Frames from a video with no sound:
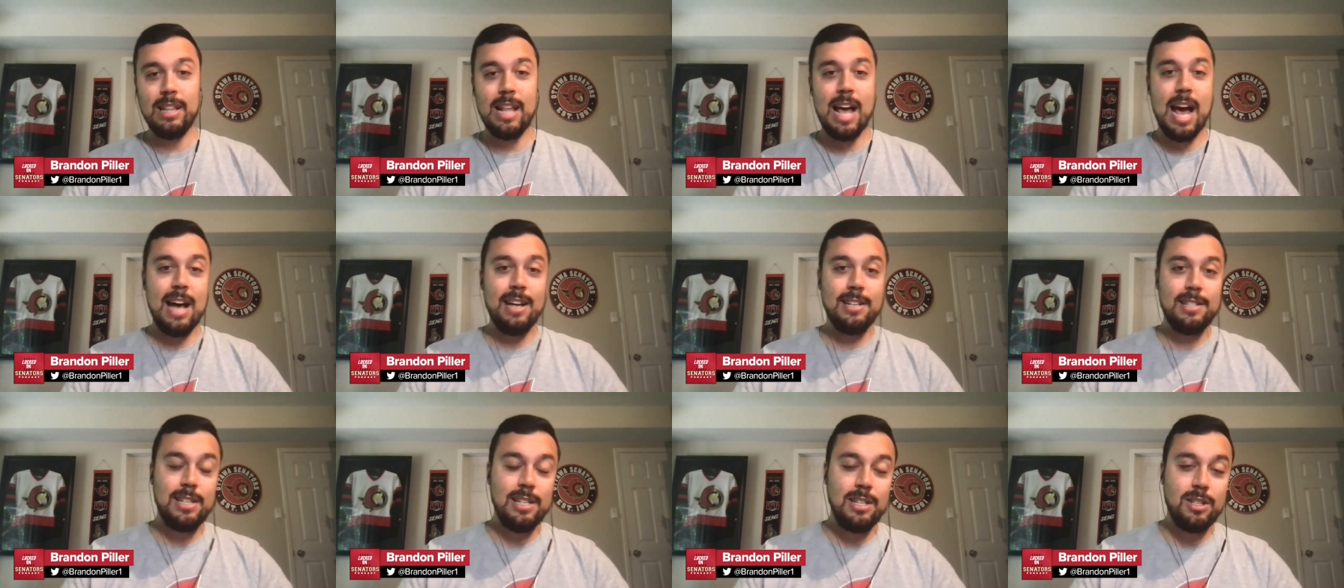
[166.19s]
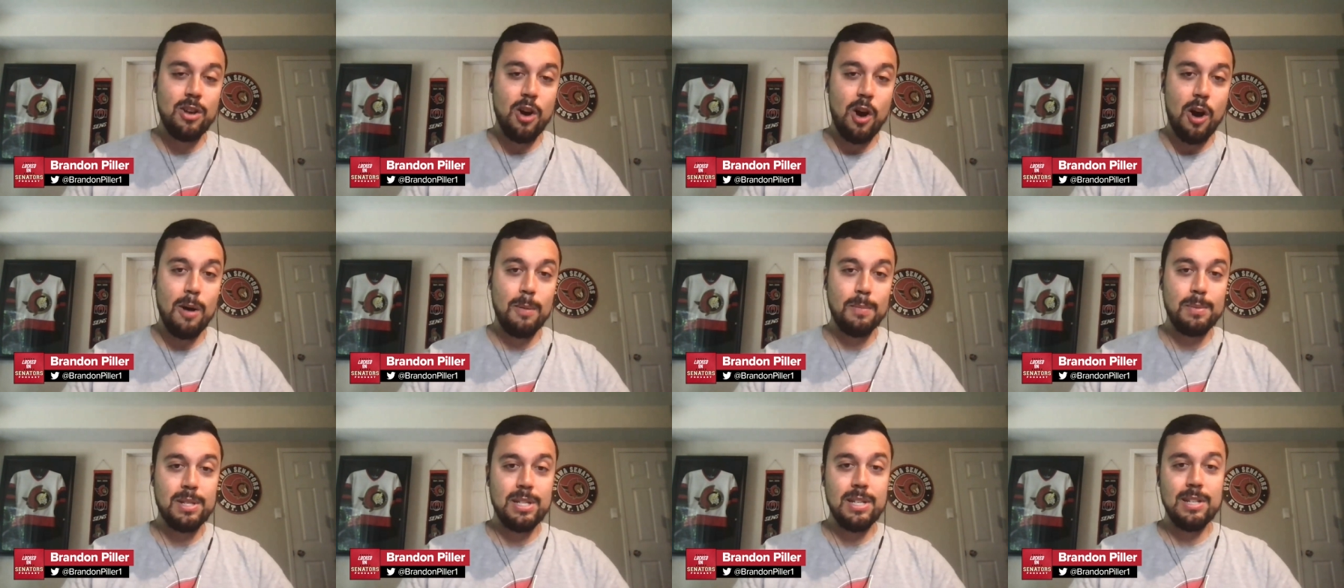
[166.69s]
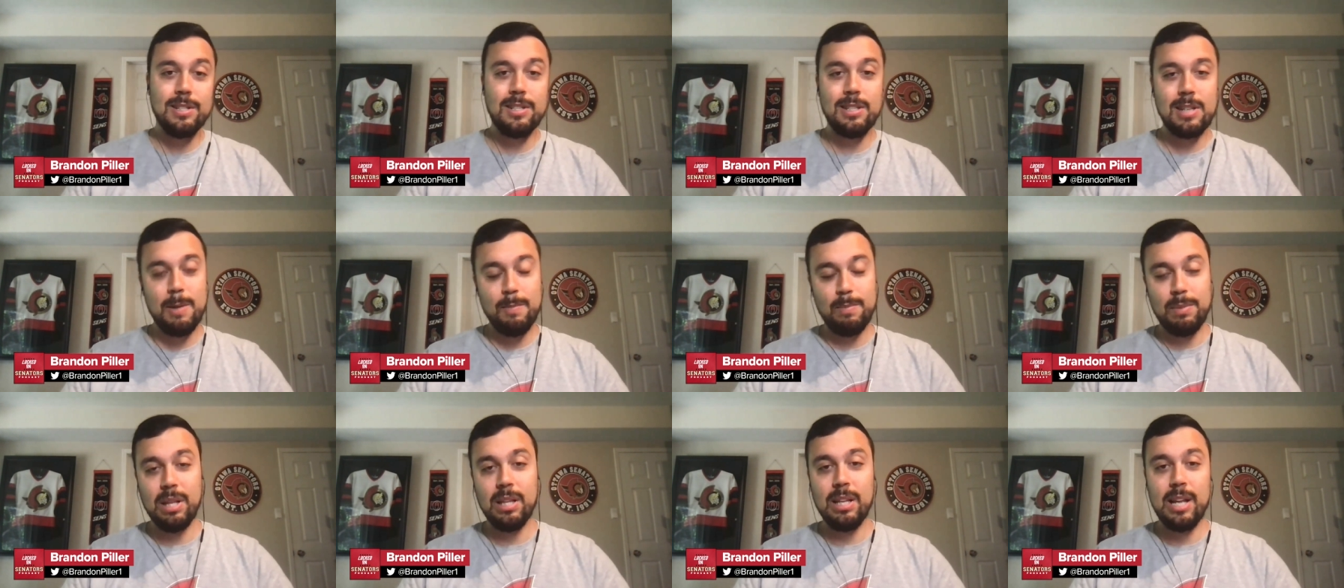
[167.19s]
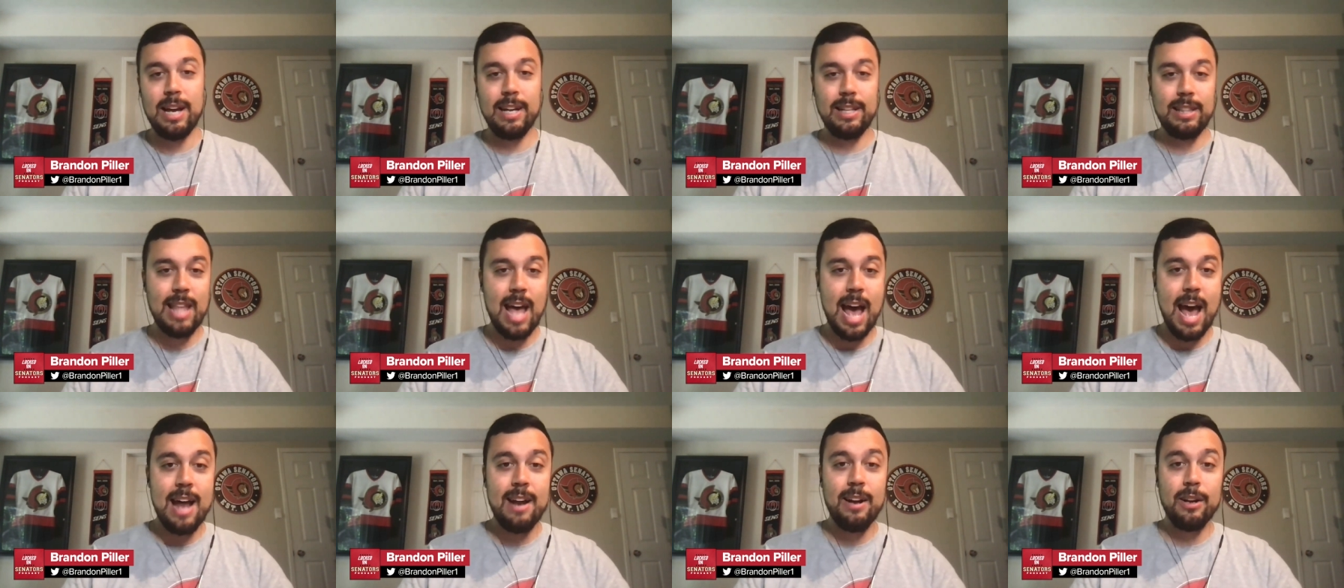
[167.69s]
Lassi Thomson, something like
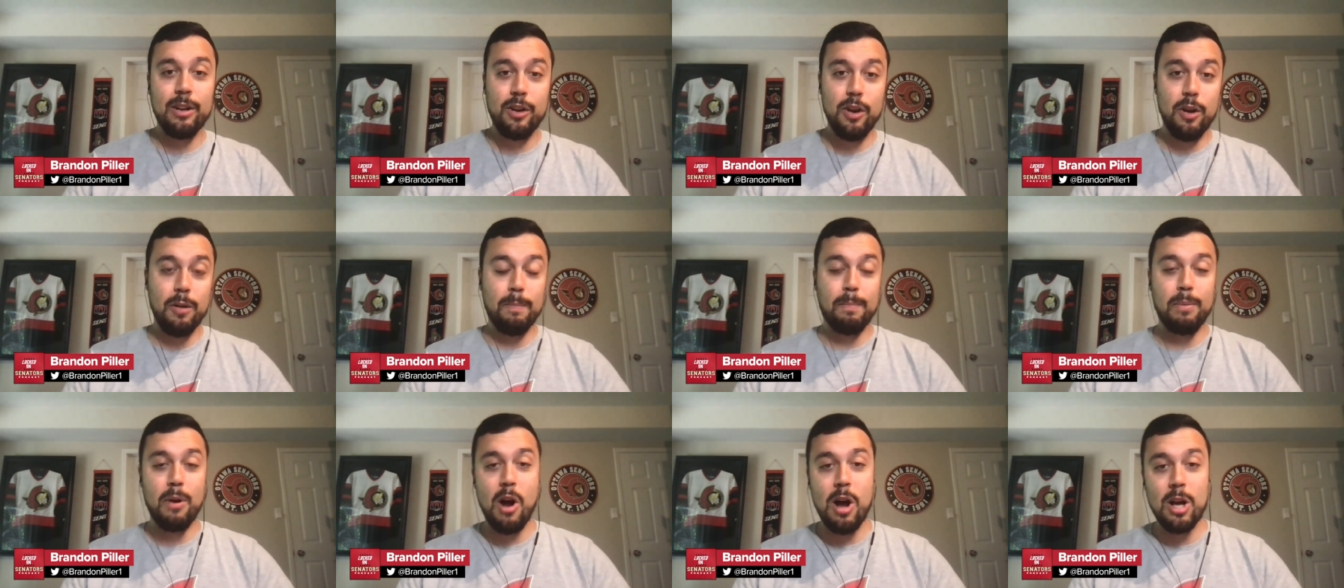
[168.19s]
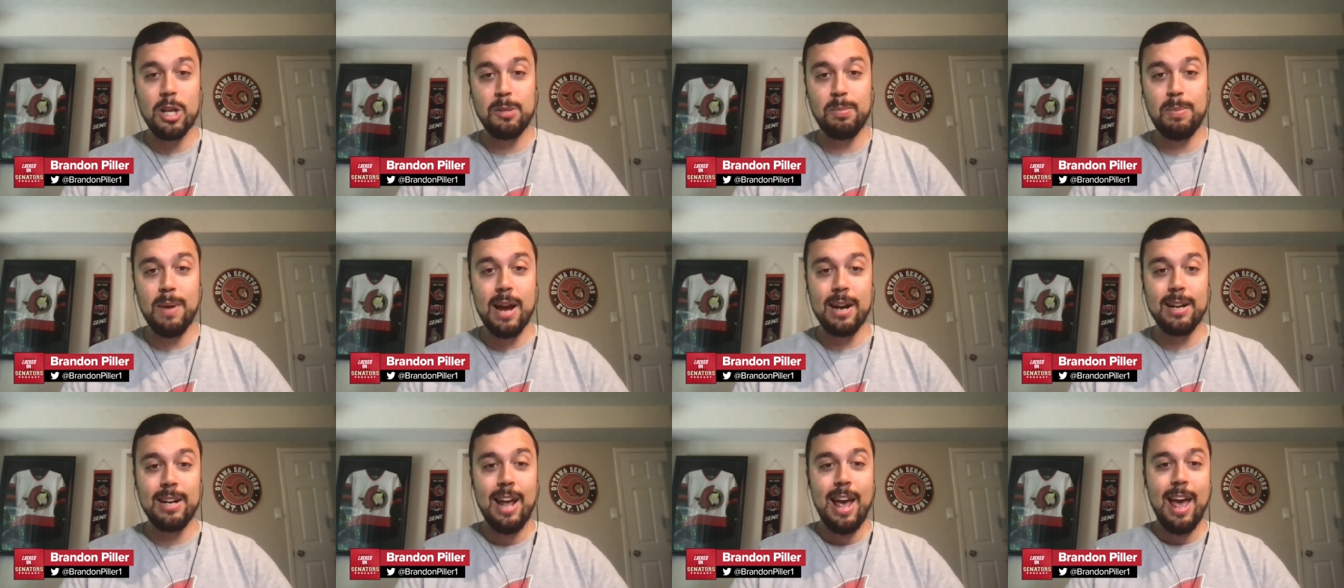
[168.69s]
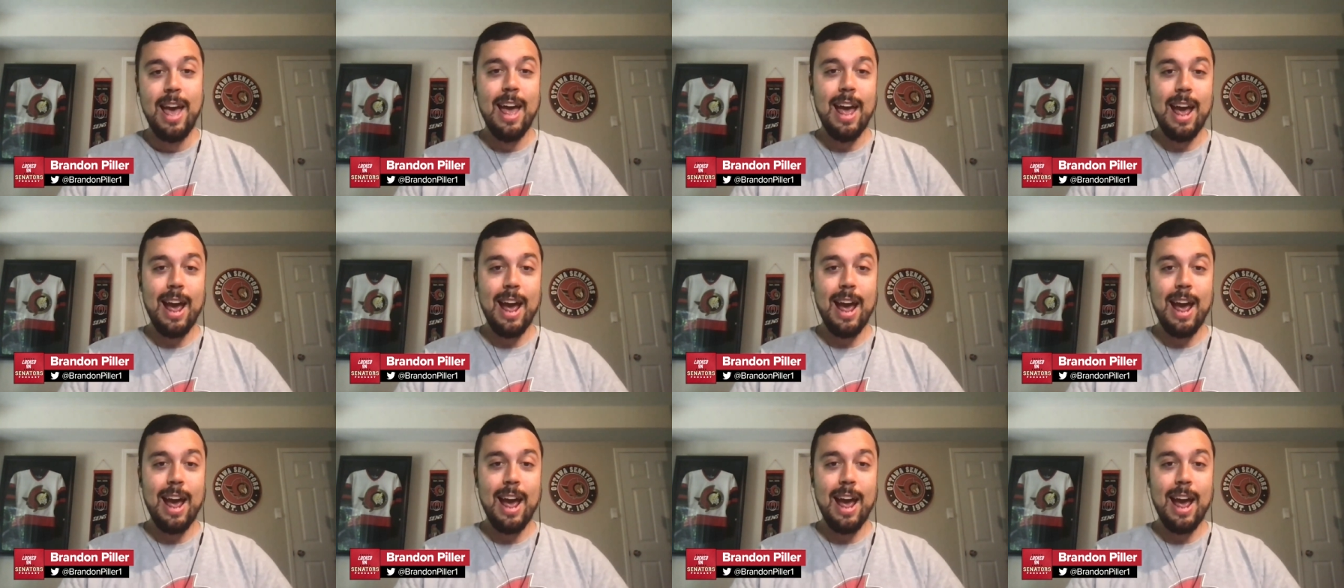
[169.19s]
that, a good prospect.